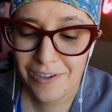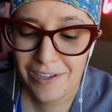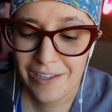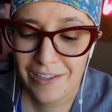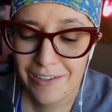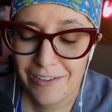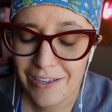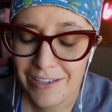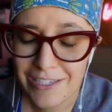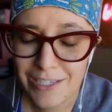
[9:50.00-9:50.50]

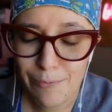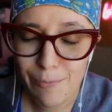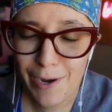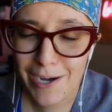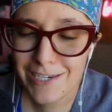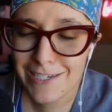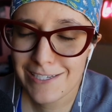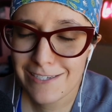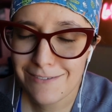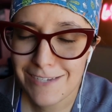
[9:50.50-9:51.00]
it's the
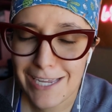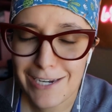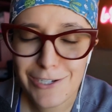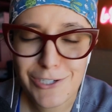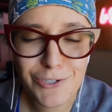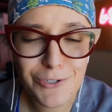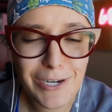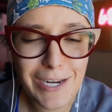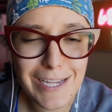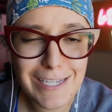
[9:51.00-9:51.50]
practice of
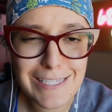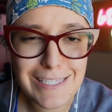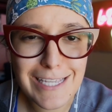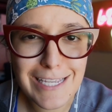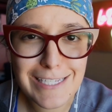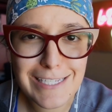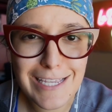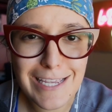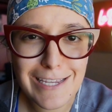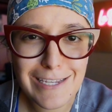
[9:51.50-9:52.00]
dentistry, as
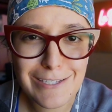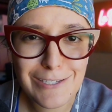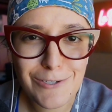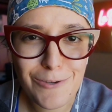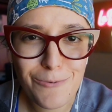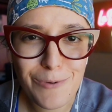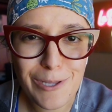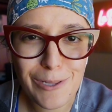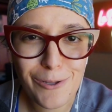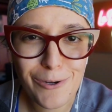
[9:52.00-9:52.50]
they say. And
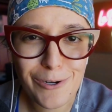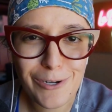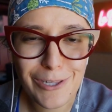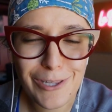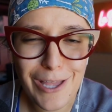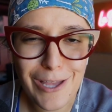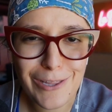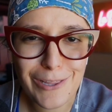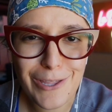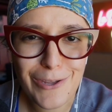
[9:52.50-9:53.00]
so we learn
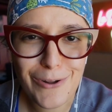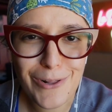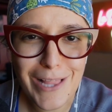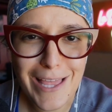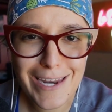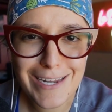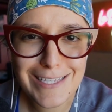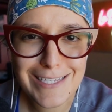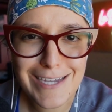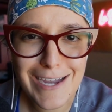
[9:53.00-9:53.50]
a little
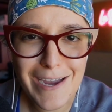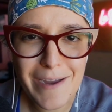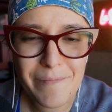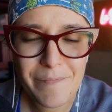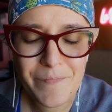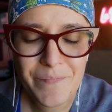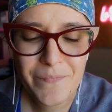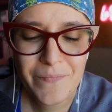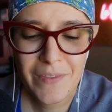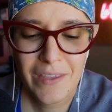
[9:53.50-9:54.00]
at a
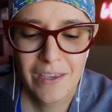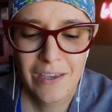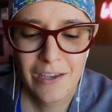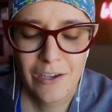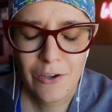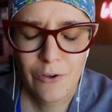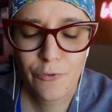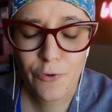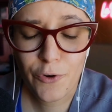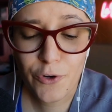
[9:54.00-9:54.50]
time.
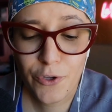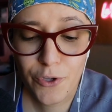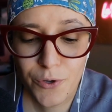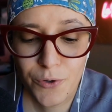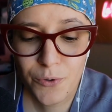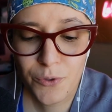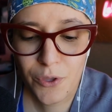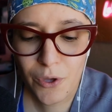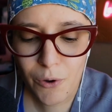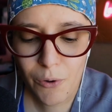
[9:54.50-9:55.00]
For
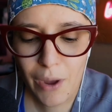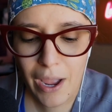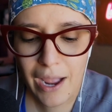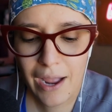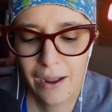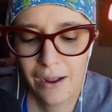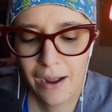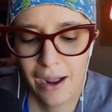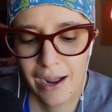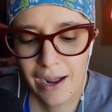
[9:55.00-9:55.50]
you, though,
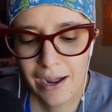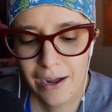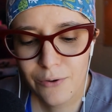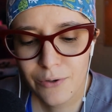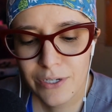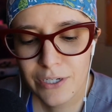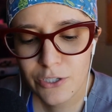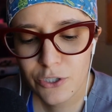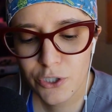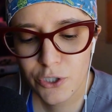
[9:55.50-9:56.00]

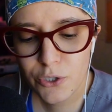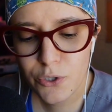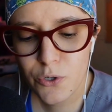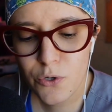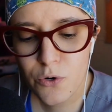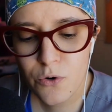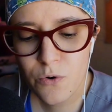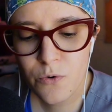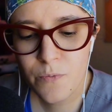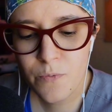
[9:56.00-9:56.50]
how did
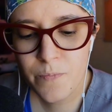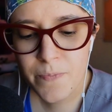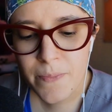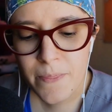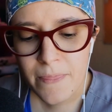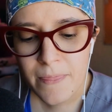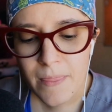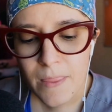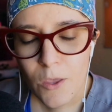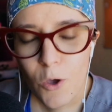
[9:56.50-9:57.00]
you
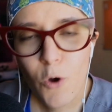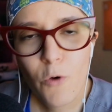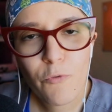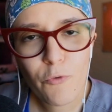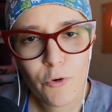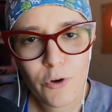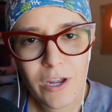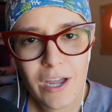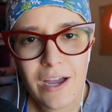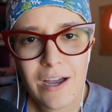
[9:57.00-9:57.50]

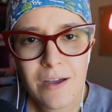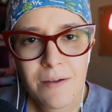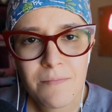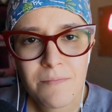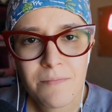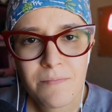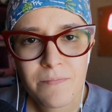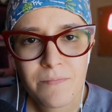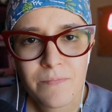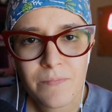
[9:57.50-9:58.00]

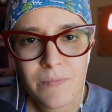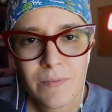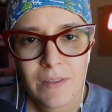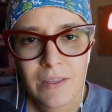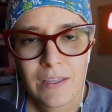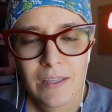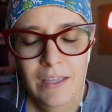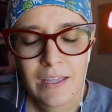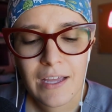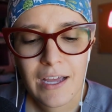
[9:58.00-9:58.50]
overcome
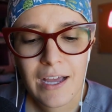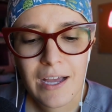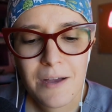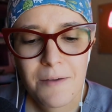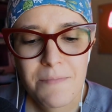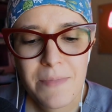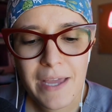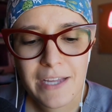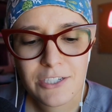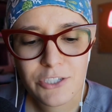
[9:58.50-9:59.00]

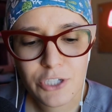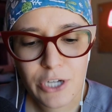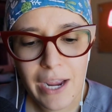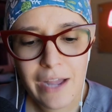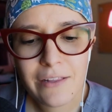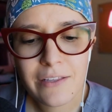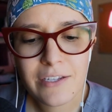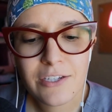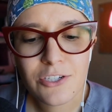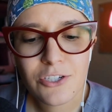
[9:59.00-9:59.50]
that
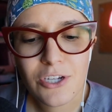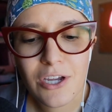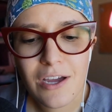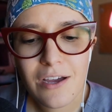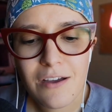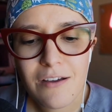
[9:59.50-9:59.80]
challenge